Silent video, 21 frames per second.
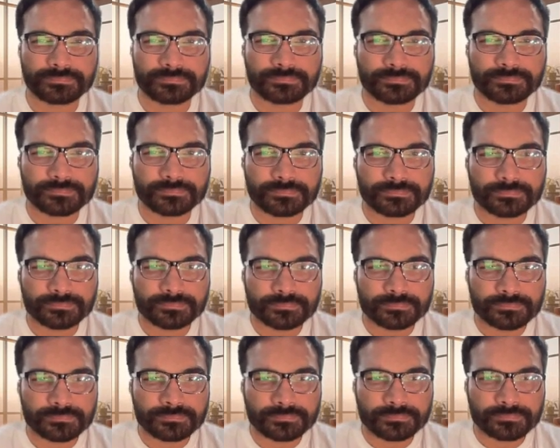
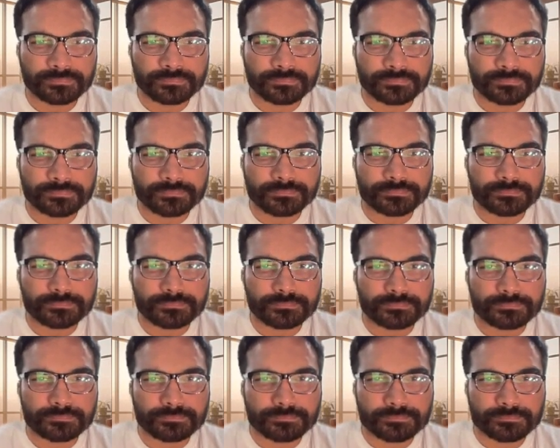
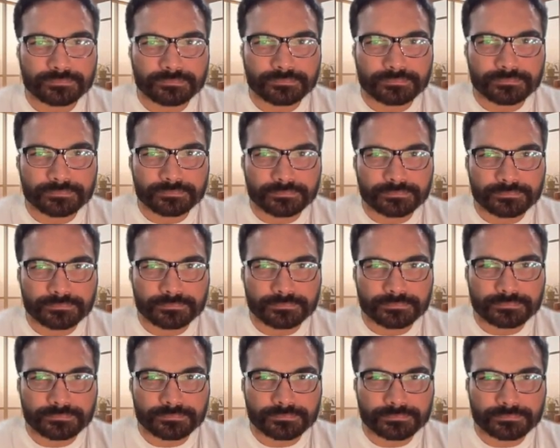
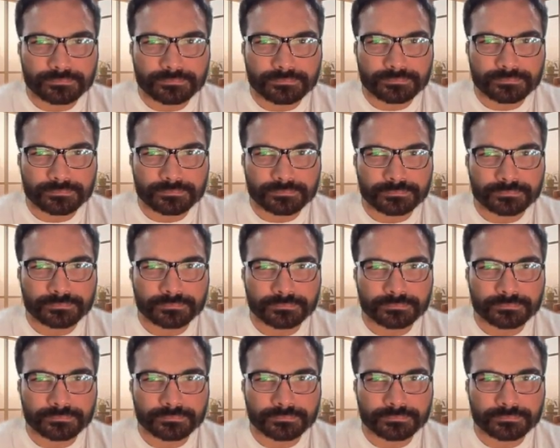[no speech]